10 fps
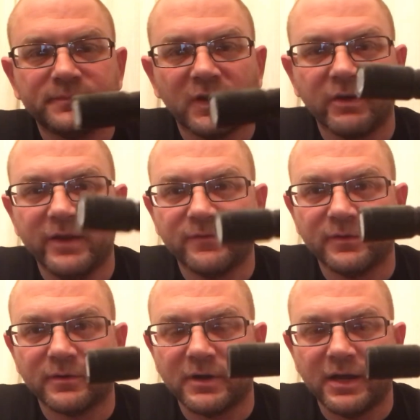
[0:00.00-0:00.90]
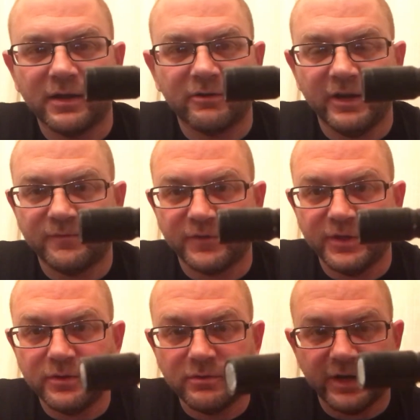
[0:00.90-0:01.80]
Great for
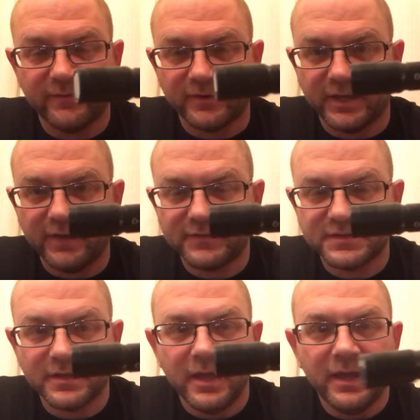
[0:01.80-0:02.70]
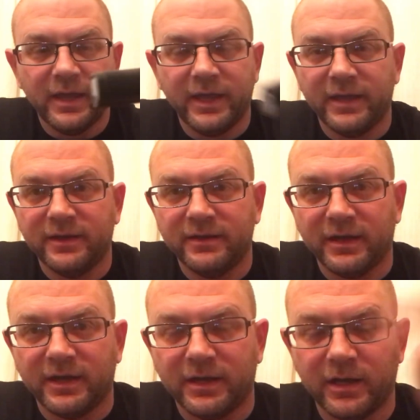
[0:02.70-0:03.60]
you, great for gifts, and
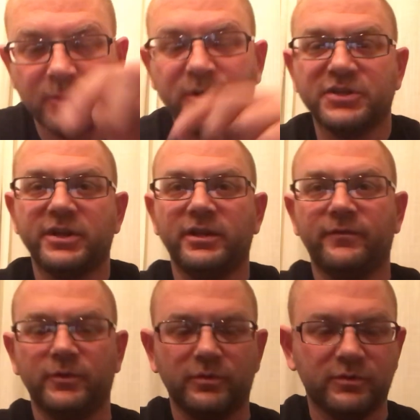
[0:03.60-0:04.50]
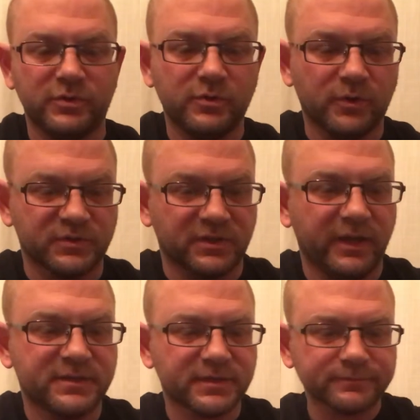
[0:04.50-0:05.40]
I appreciate if you do those
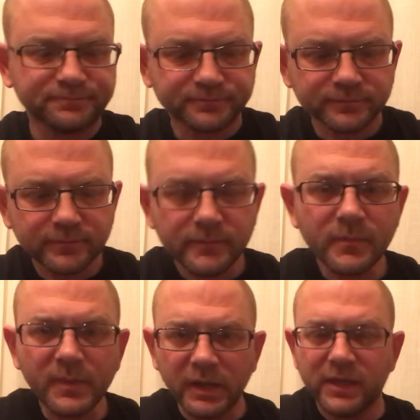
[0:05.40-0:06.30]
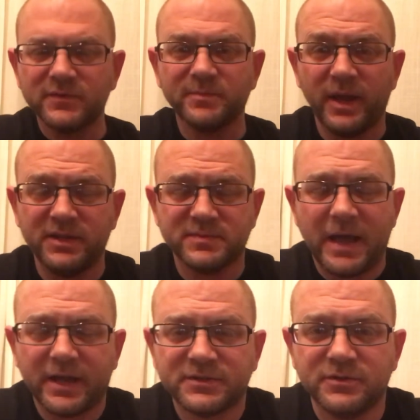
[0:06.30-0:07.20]
links. It gives pennies
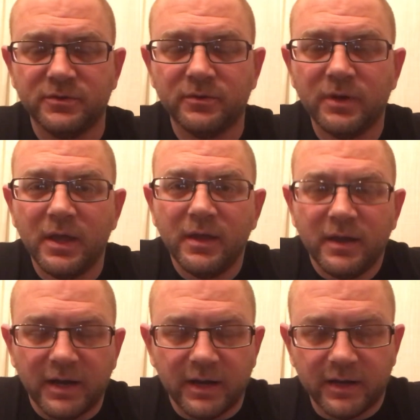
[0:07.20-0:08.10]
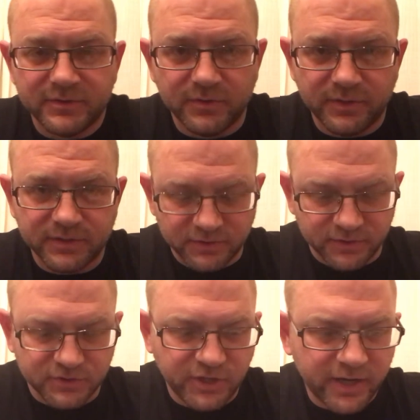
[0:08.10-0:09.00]
back to
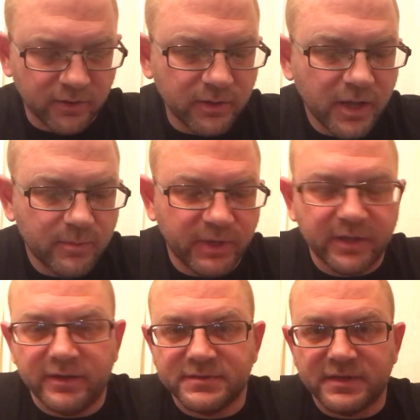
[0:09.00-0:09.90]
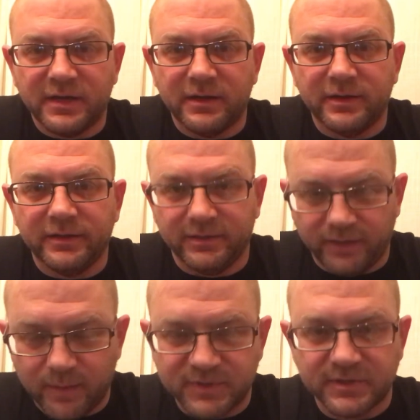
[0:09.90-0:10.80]
this channel, because you know,
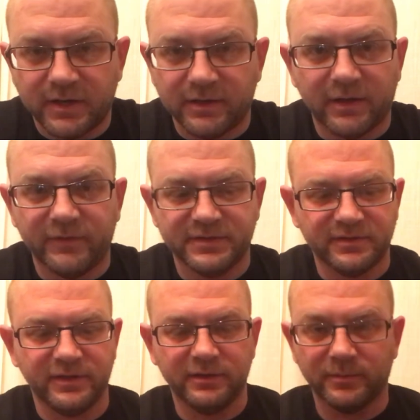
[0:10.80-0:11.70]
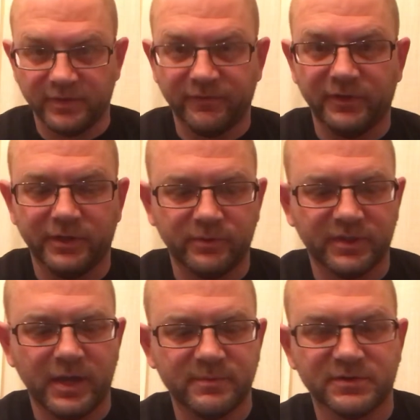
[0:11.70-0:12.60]
Amazon, obviously I'm an affiliate with
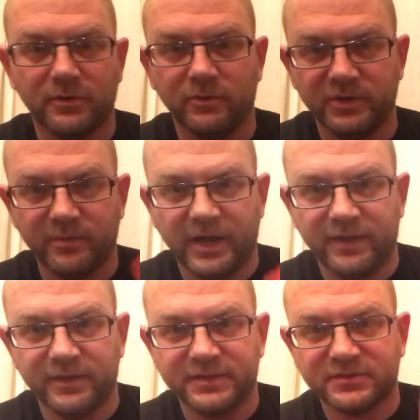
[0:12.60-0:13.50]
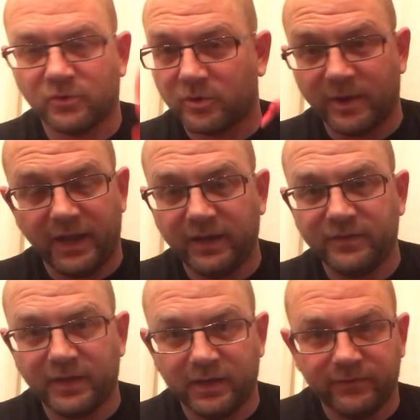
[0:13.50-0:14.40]
them, so when you buy this or buy
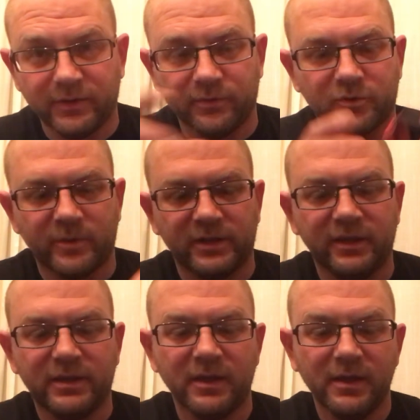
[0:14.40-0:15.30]
anything, if you go through my link,